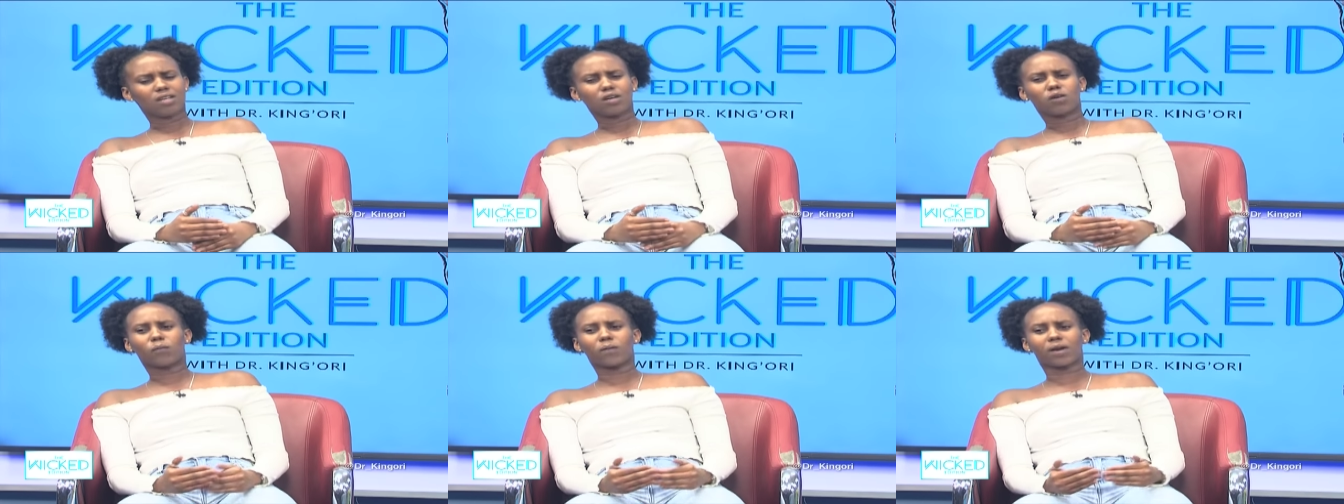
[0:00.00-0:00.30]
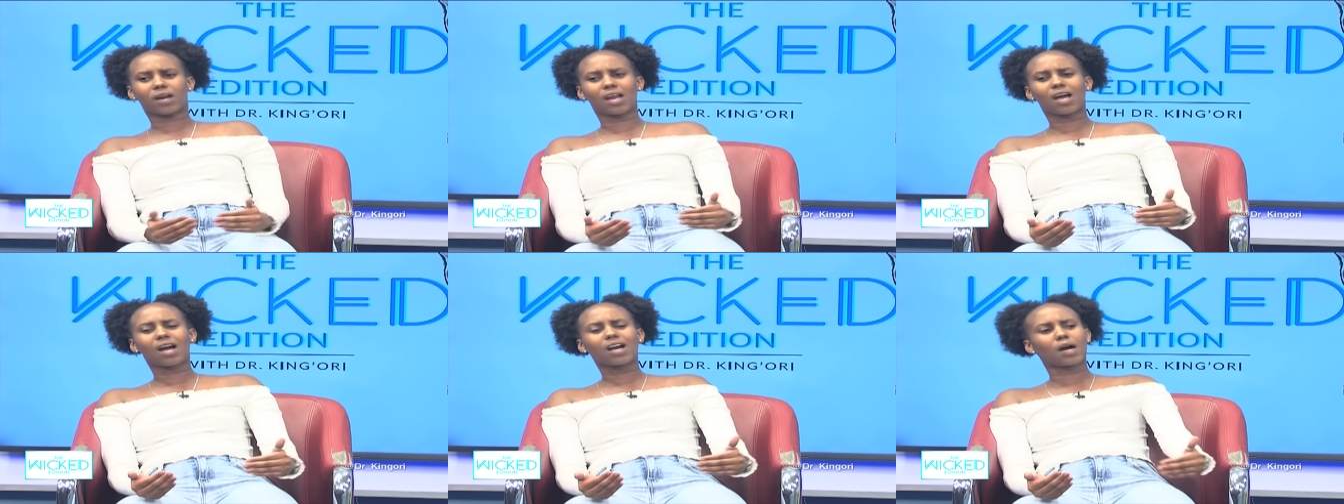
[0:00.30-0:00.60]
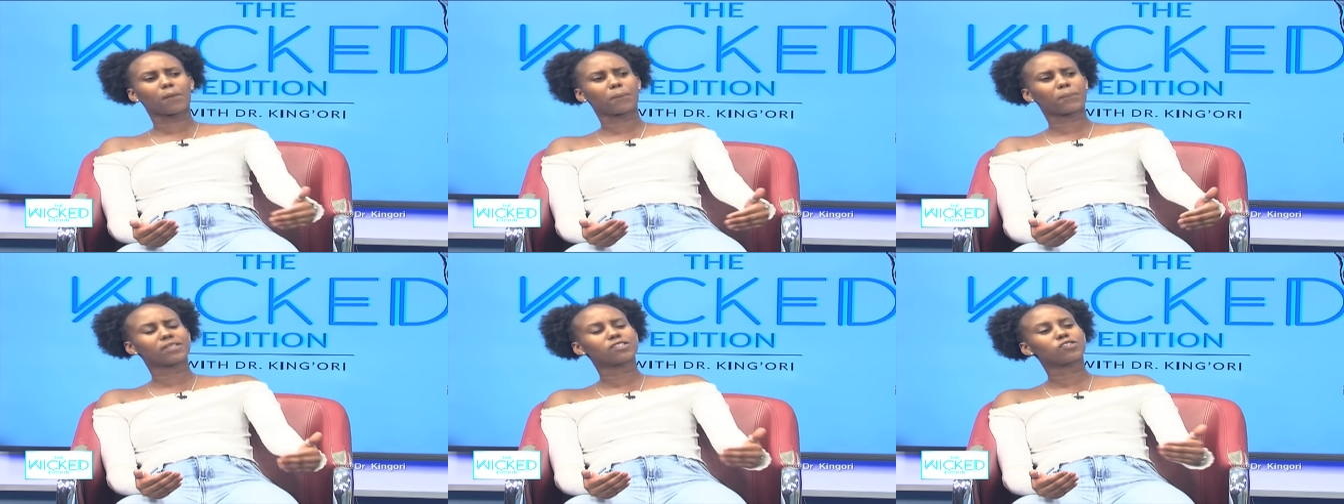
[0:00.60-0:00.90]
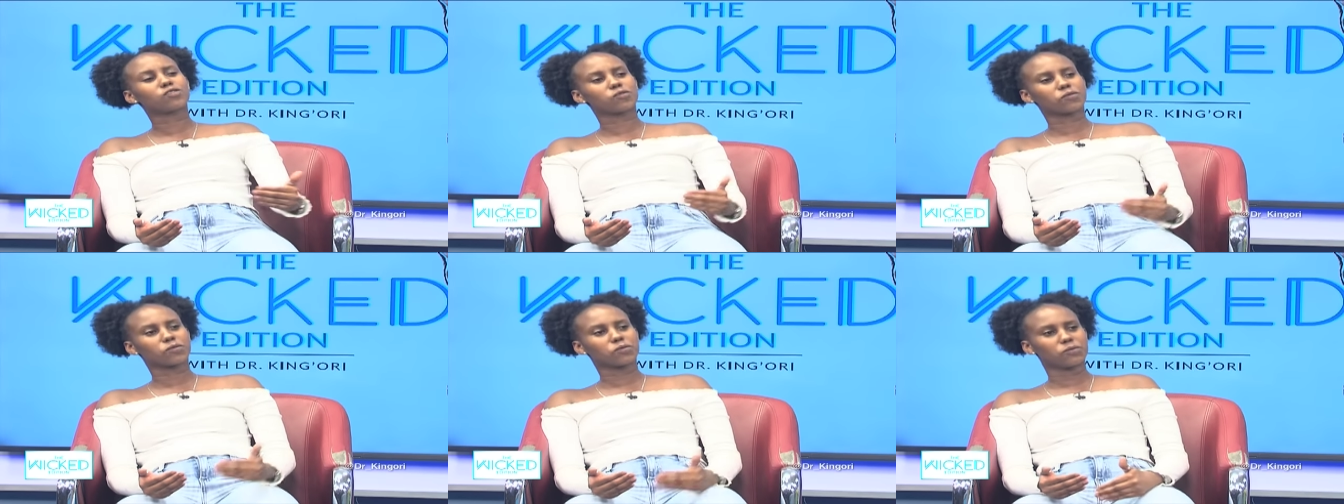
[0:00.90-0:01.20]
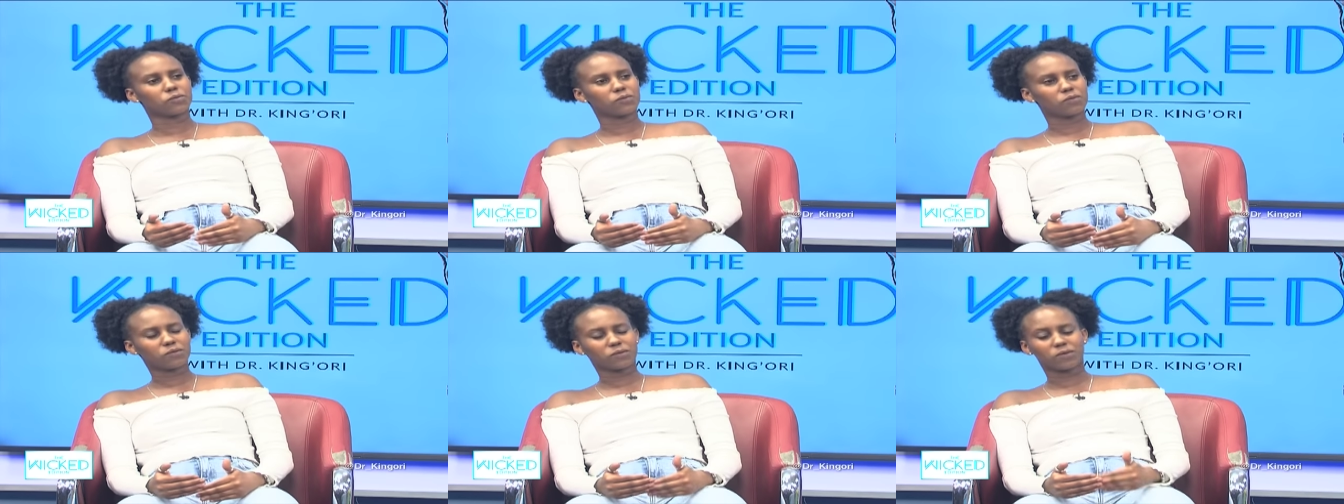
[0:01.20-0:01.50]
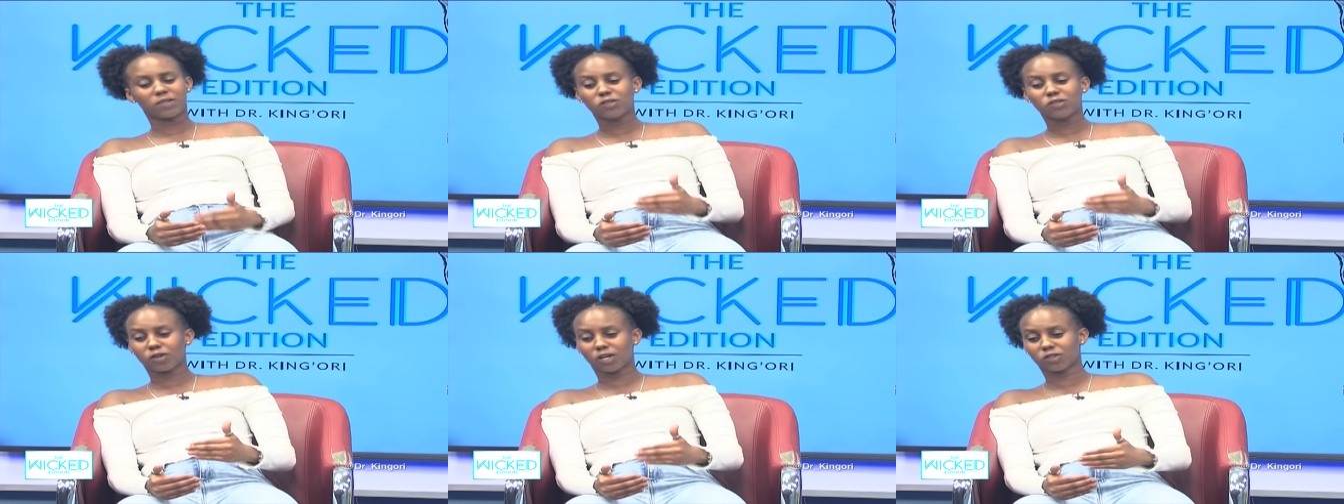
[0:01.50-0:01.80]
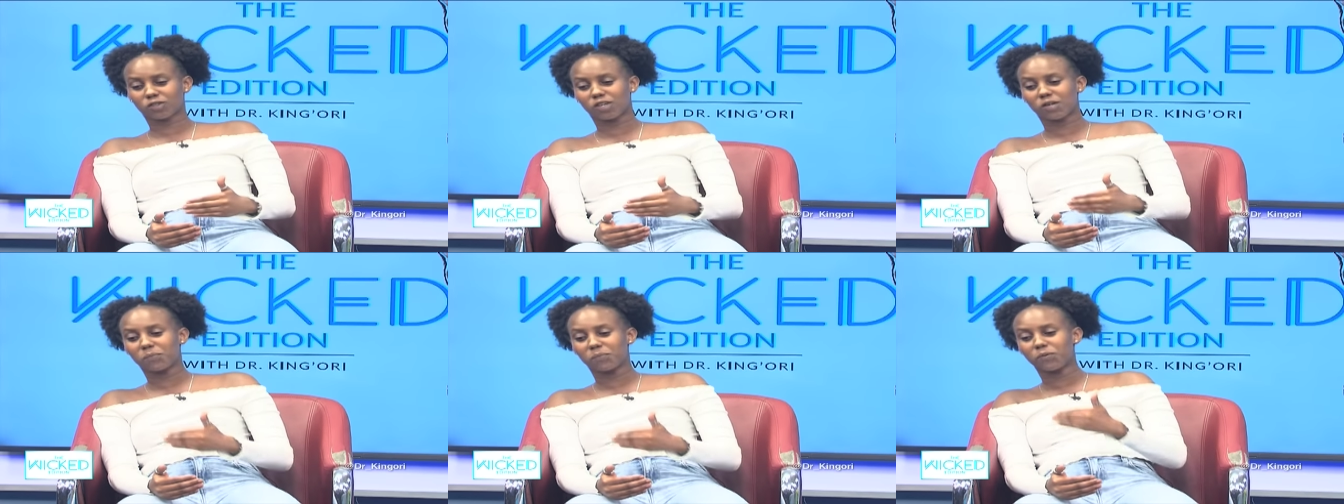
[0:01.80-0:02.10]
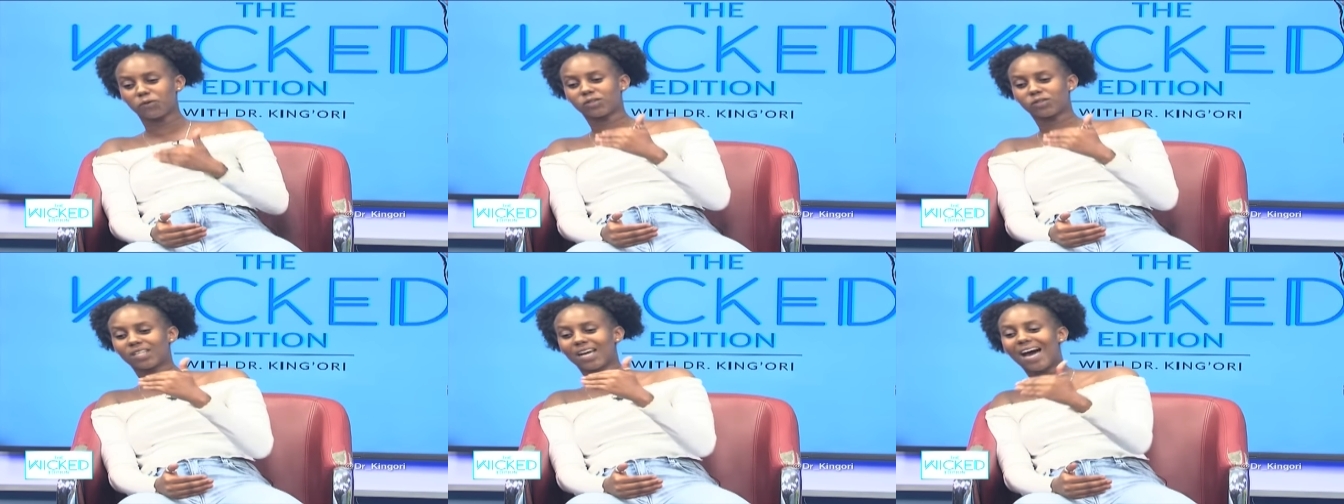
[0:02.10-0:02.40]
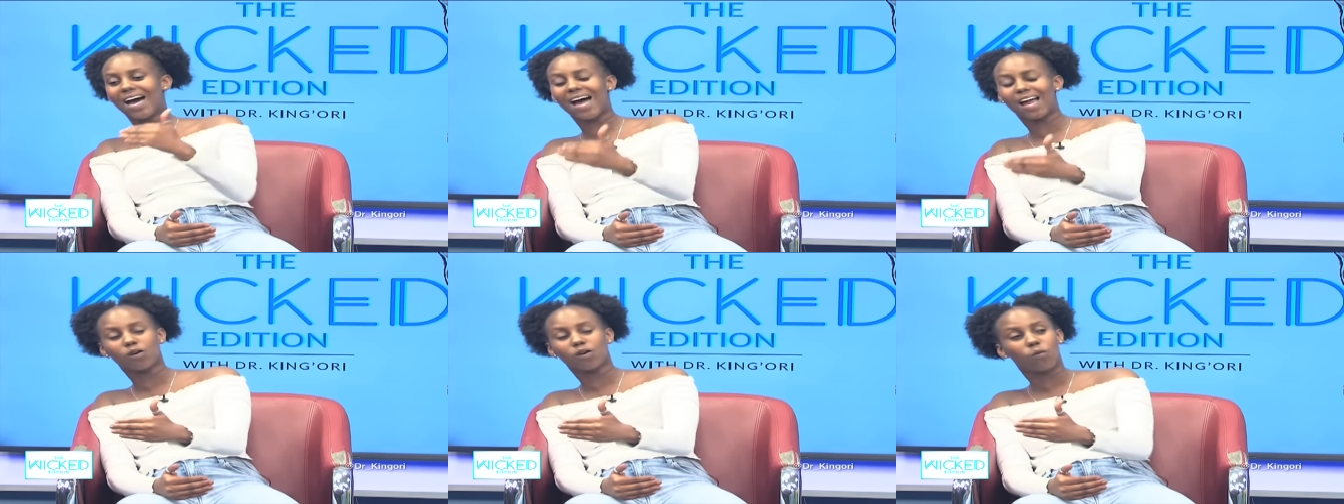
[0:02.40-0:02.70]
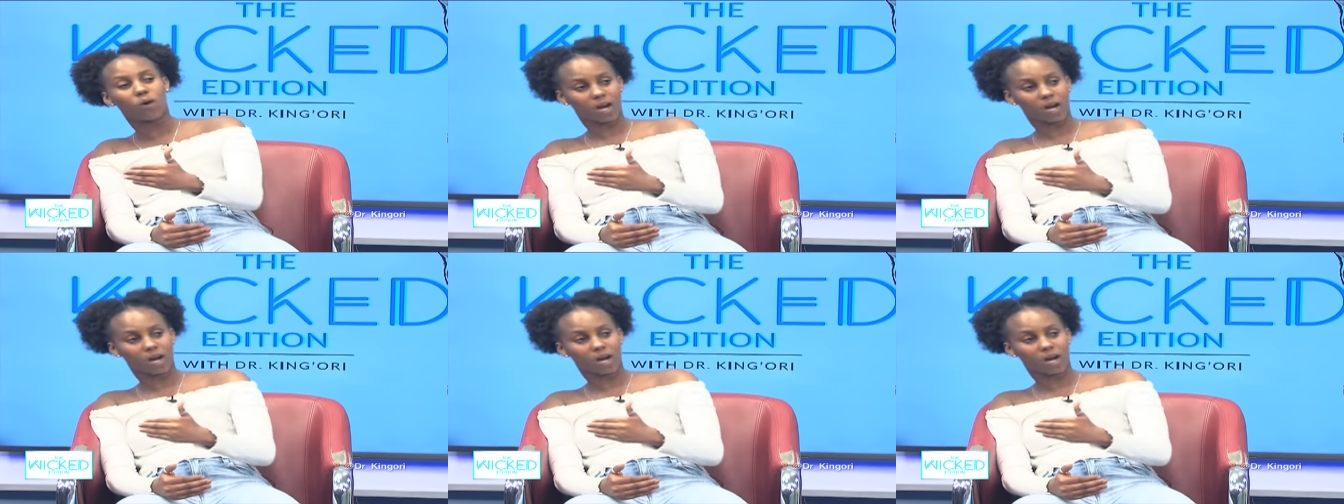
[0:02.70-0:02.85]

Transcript: When luck happens to you, you need to actually put hard work.